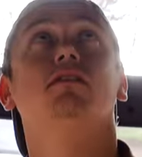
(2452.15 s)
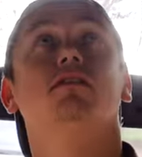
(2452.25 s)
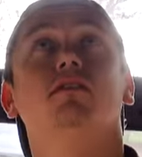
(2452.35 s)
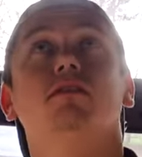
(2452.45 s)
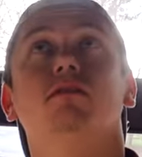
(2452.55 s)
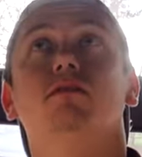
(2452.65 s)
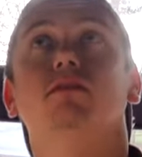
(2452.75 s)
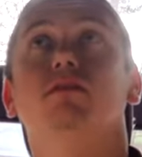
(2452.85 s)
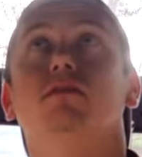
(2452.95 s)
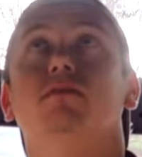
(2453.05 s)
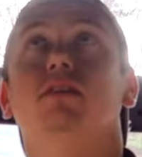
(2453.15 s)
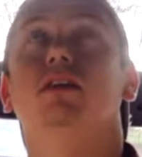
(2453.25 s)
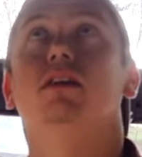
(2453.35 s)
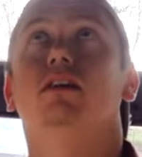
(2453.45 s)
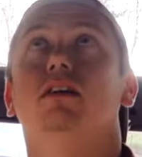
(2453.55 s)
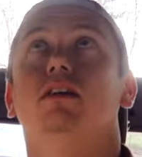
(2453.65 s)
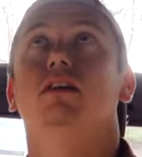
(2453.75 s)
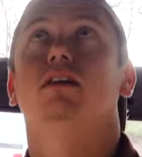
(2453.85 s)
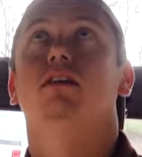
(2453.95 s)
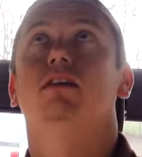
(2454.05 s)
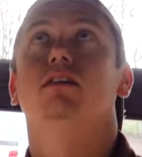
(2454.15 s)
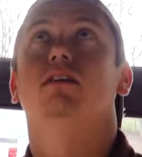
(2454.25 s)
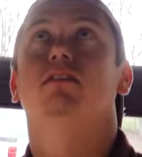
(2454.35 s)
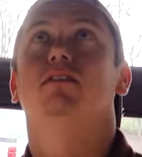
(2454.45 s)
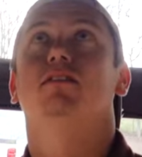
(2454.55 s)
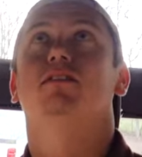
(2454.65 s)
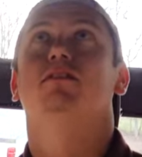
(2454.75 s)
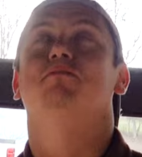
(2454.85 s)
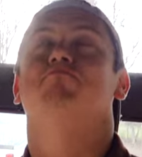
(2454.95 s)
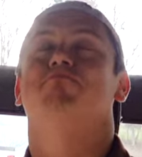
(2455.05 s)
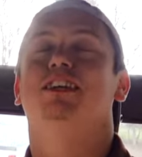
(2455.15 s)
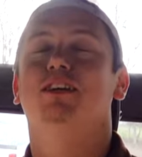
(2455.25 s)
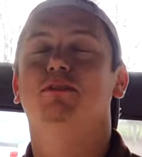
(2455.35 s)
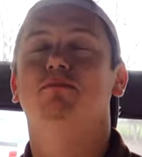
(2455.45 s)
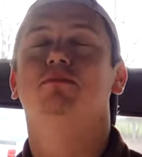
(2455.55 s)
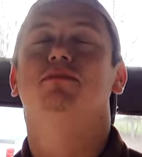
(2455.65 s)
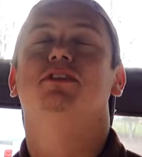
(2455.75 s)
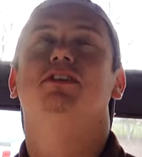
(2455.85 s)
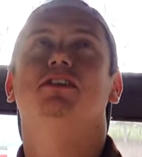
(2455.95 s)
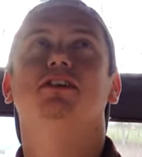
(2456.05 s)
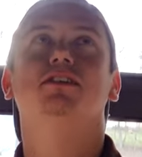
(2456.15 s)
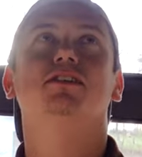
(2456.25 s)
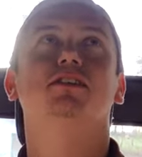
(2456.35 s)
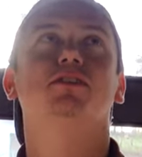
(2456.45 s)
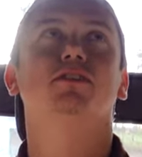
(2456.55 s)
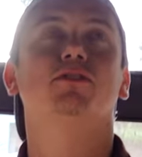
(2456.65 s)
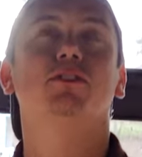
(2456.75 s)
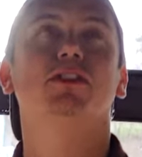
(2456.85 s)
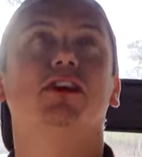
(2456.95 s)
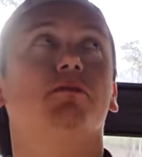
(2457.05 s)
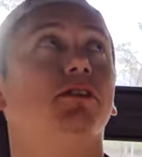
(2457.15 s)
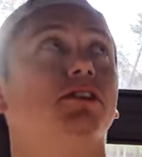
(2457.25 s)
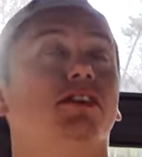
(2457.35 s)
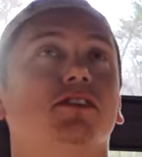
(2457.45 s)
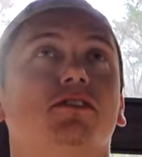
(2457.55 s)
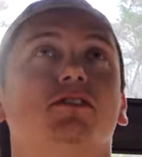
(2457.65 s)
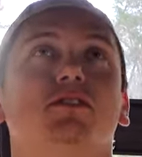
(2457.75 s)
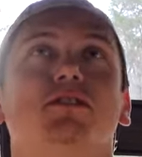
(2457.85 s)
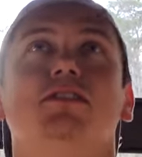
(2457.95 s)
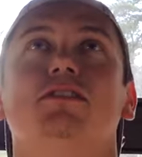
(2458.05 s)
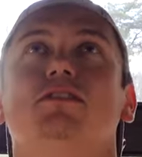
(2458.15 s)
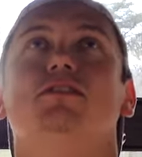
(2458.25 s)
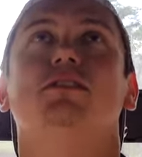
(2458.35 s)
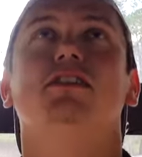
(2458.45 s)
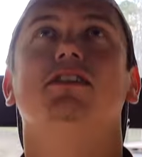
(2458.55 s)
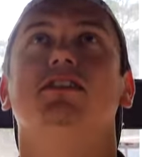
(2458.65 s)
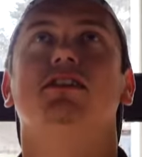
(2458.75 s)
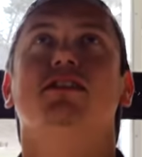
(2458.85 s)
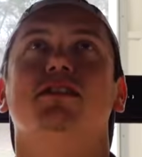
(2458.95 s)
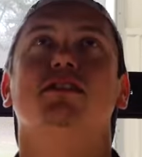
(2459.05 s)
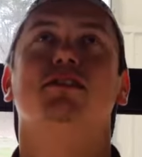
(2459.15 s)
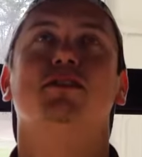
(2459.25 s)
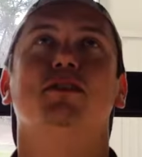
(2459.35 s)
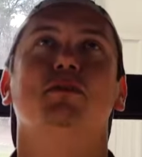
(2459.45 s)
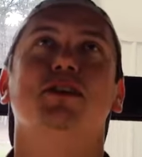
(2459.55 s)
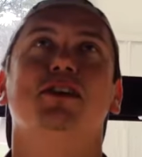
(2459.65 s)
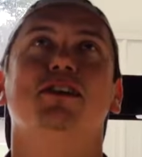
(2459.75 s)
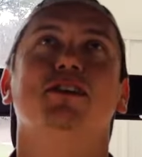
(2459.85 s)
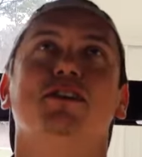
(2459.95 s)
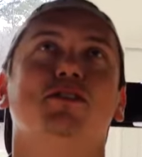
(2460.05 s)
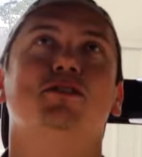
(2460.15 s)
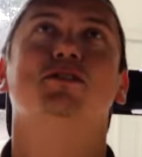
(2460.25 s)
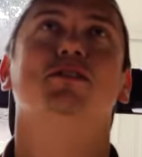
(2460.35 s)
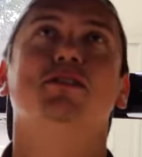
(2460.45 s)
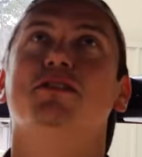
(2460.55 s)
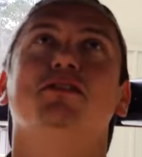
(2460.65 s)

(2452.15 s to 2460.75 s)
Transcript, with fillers: an important date. You're going to go see Garth Brooks. Yeah. Girlfriend got me tickets to it. It's uh, it's gonna be uh, just uh,